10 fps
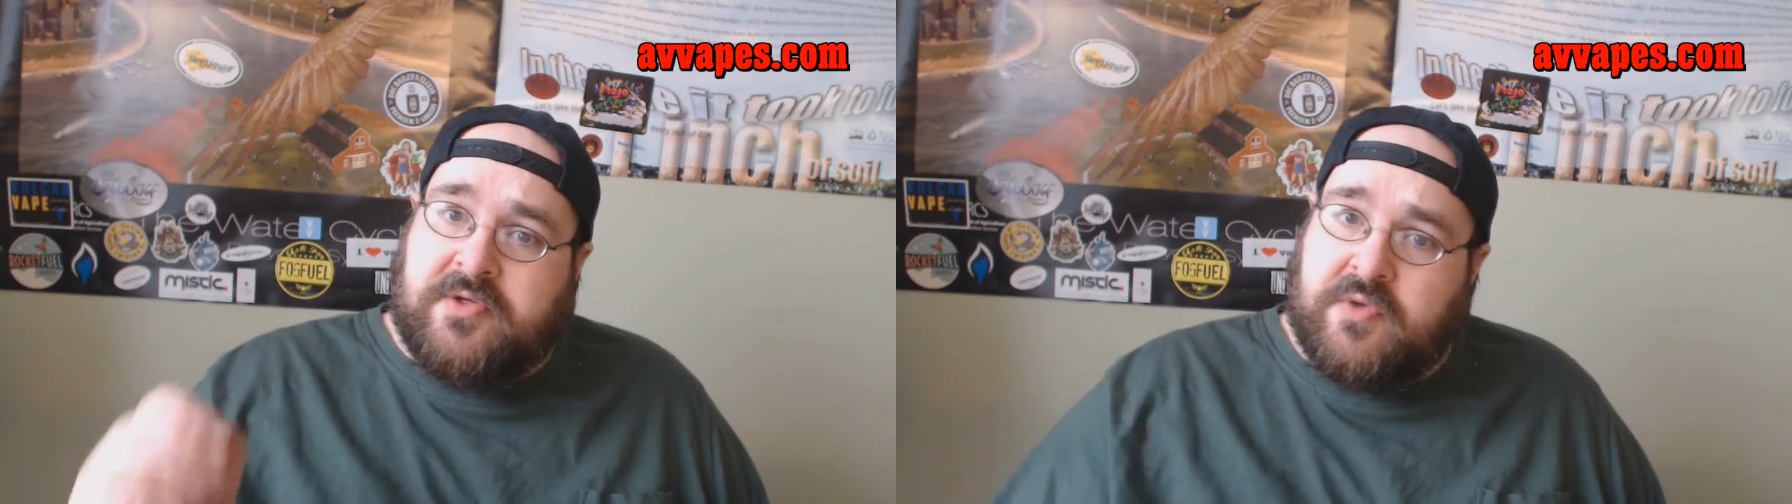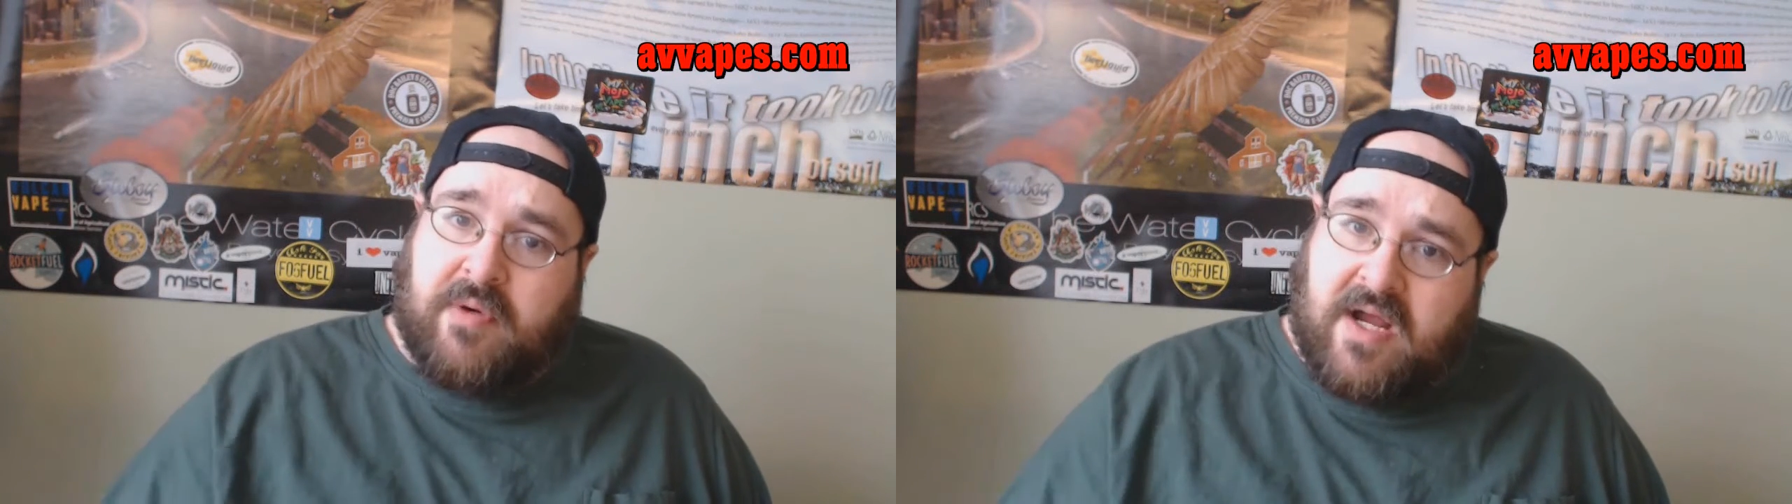
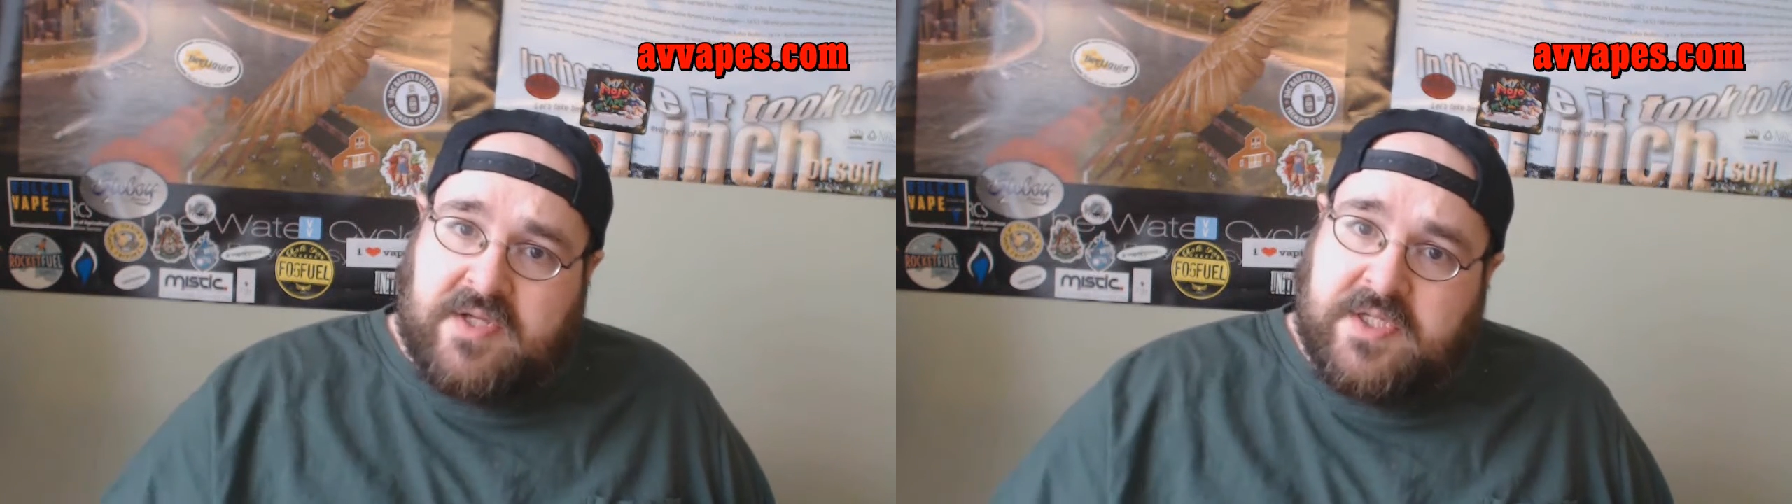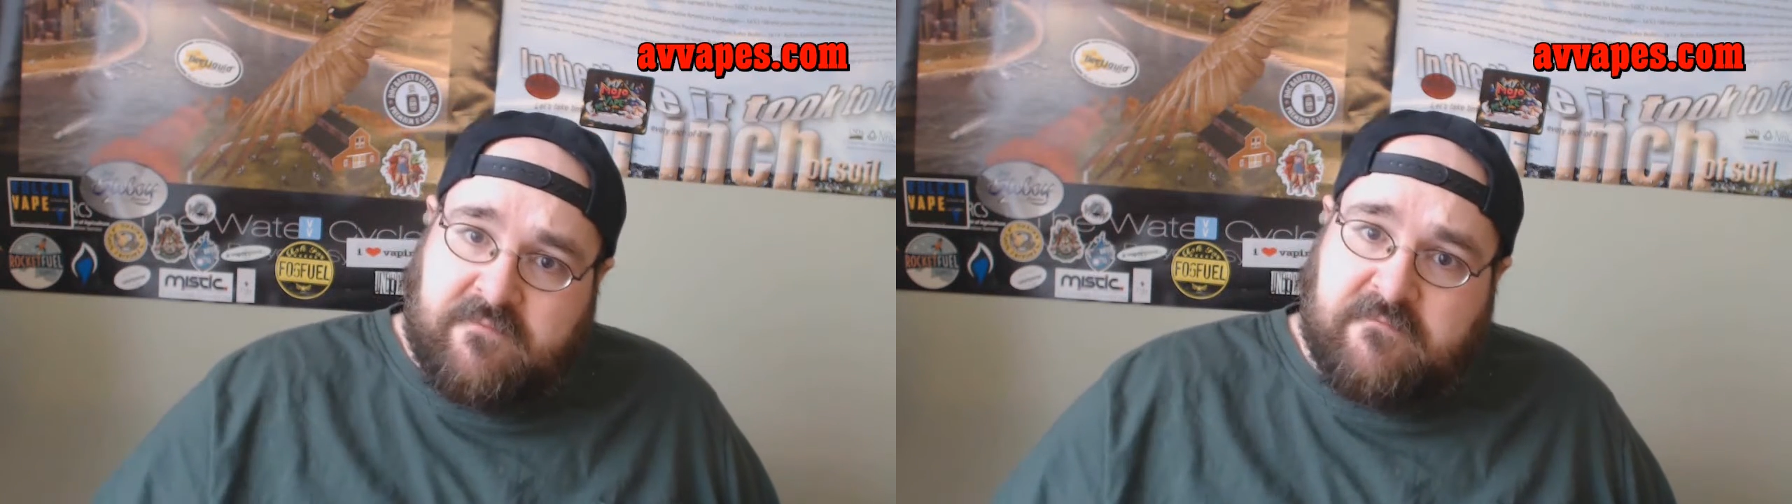there's no
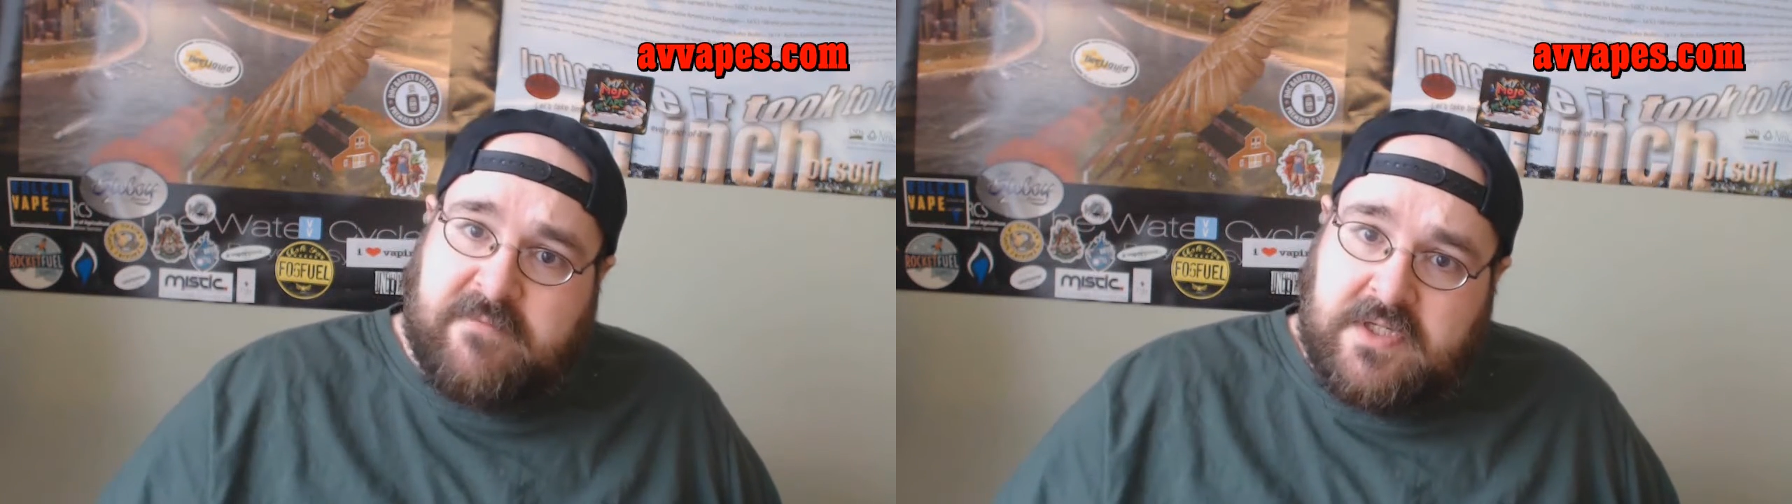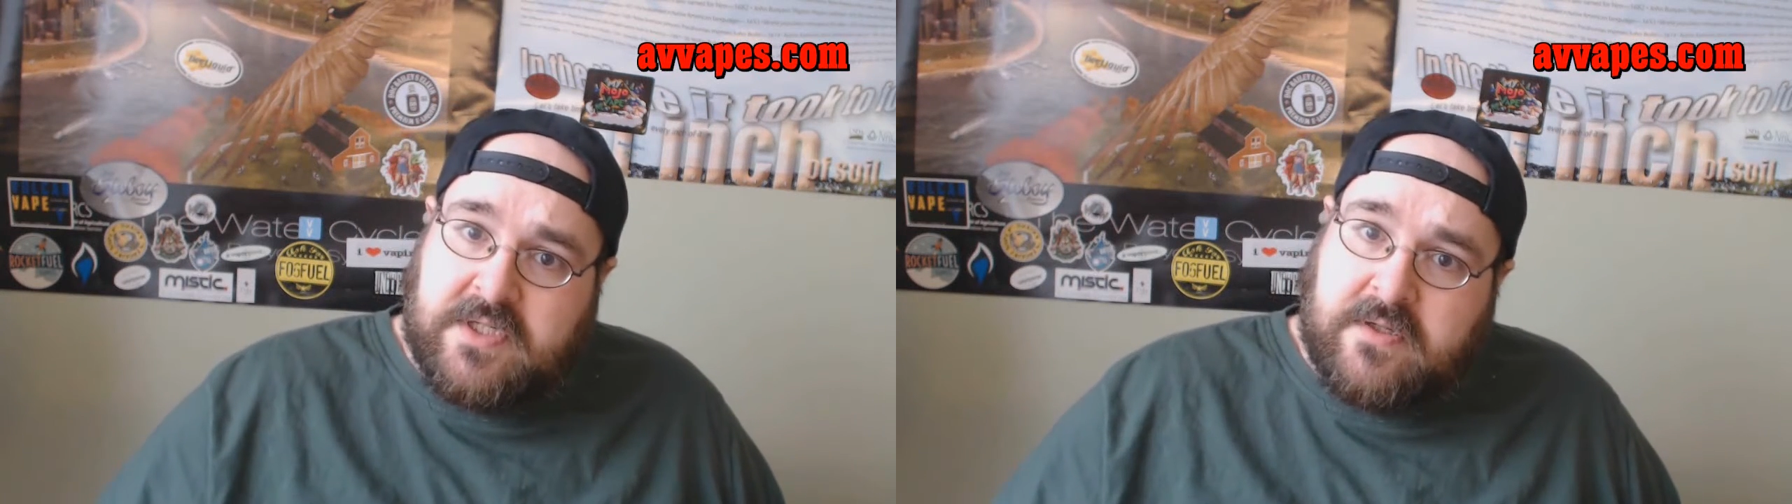pricing
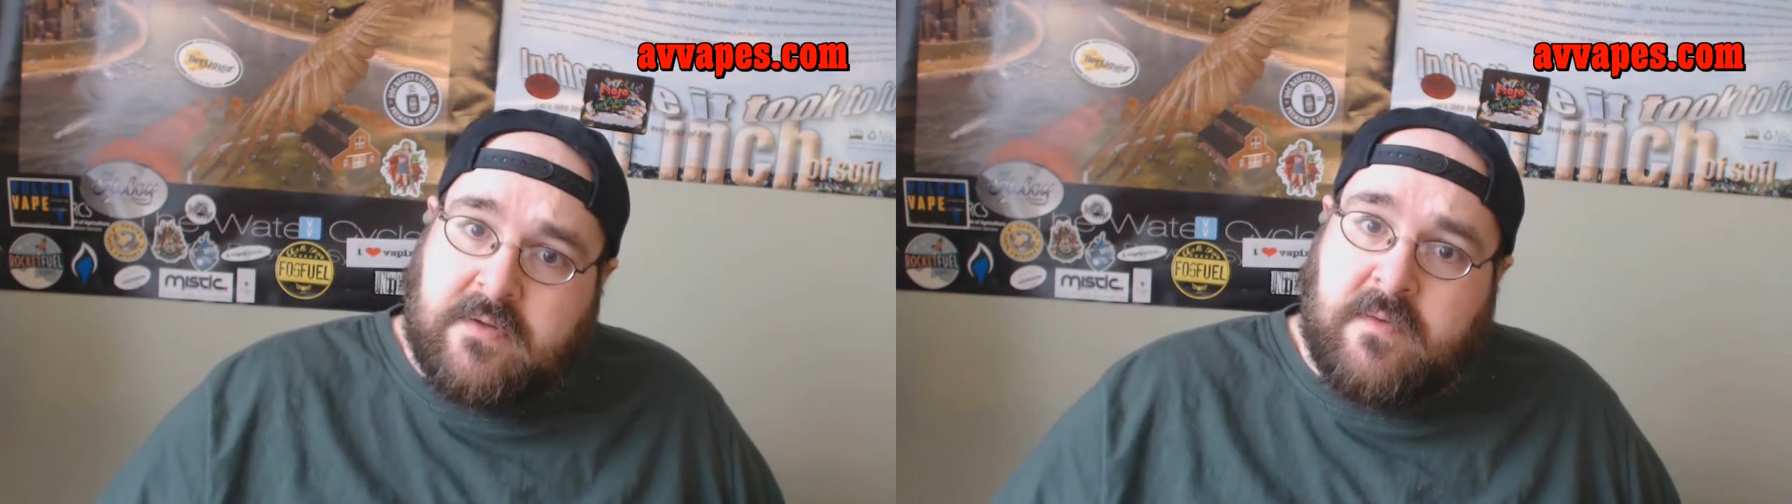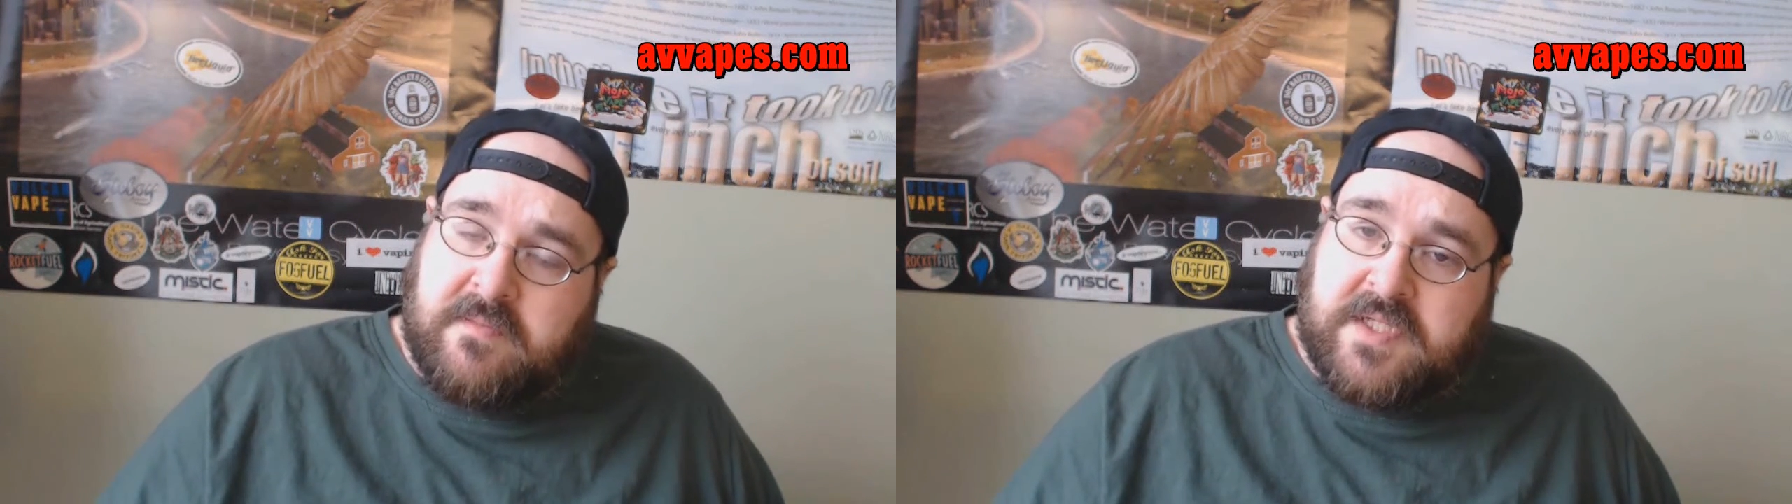information
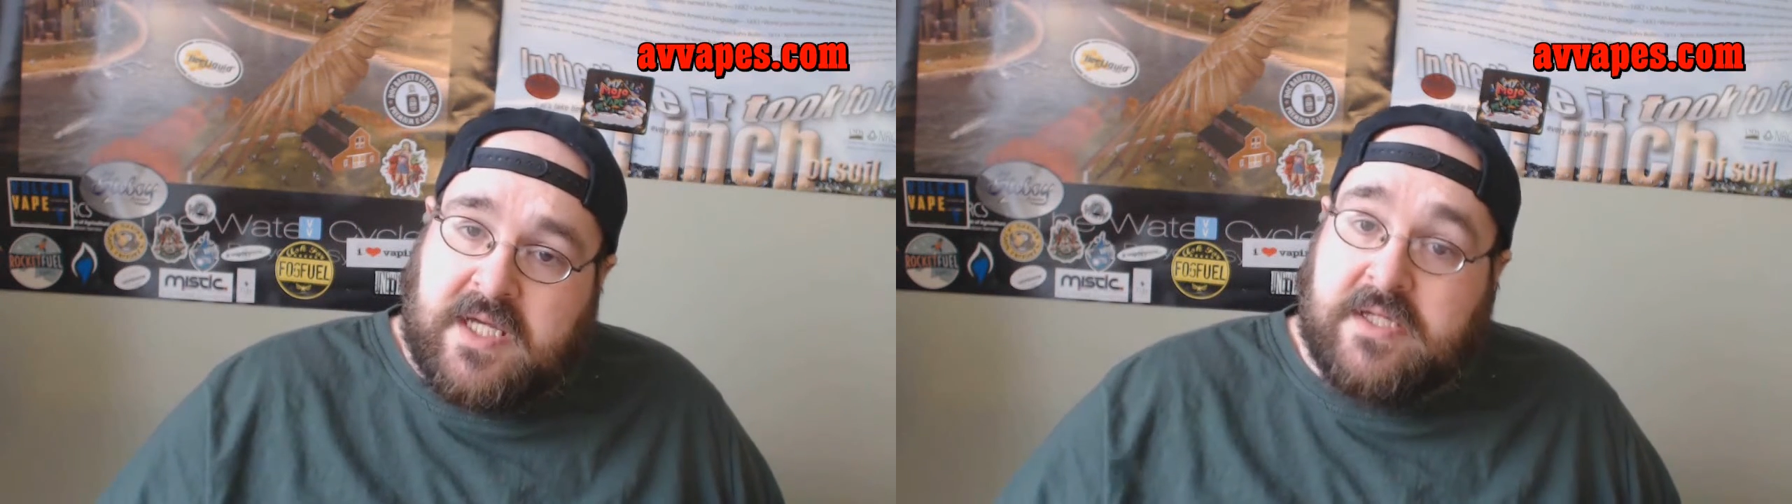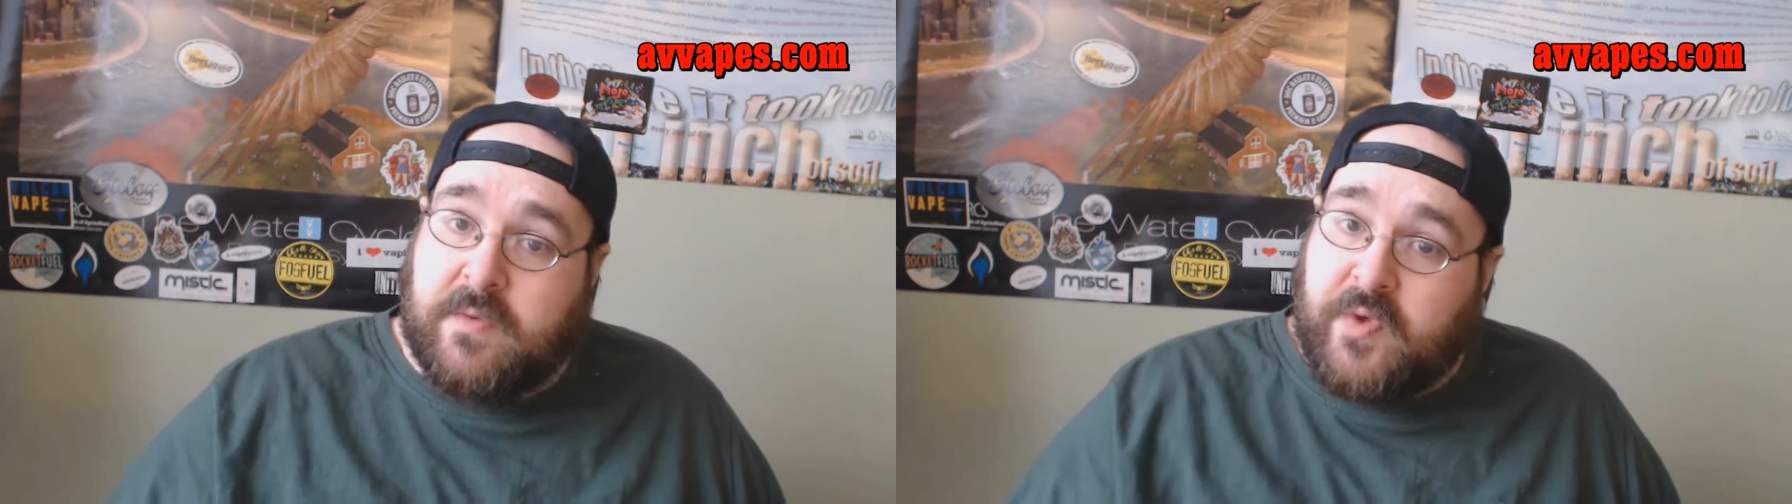on the website.